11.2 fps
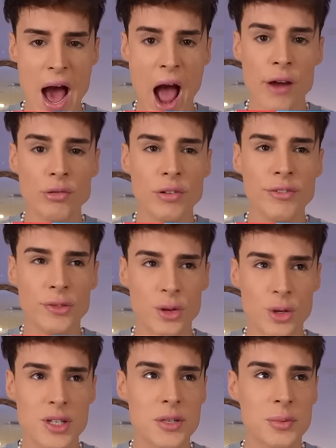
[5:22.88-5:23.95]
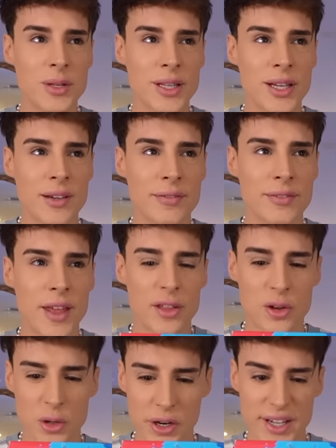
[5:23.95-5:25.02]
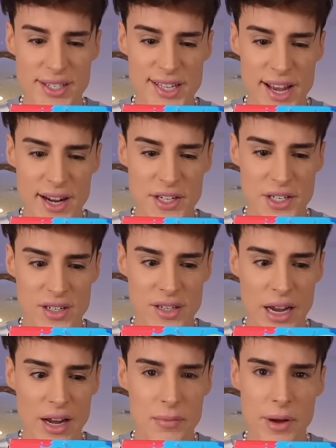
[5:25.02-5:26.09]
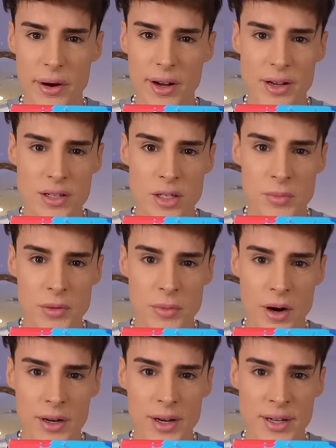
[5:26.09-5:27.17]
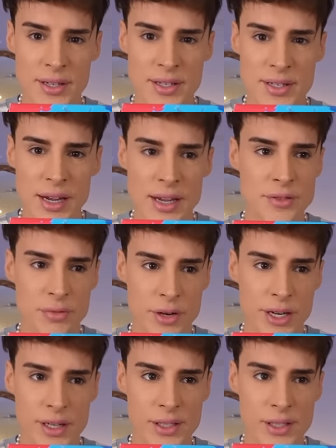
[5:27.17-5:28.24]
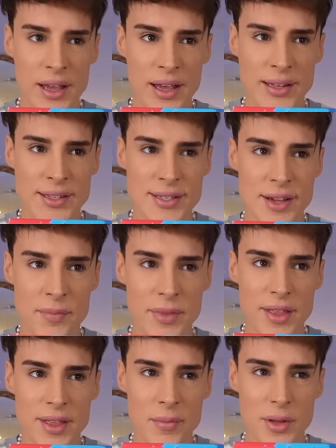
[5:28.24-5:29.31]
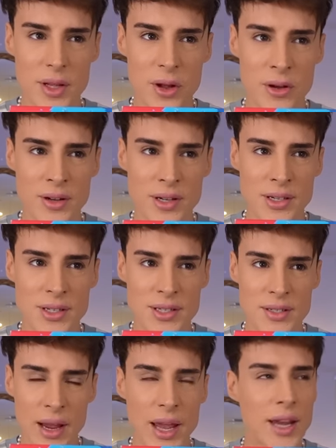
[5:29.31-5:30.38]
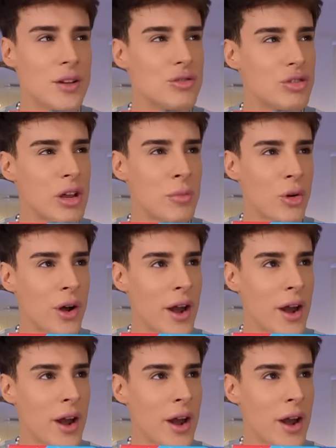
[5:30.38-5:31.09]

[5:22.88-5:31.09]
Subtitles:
I refuse to believe that the cookie section in American supermarkets is real. It's something that belongs in a dream or a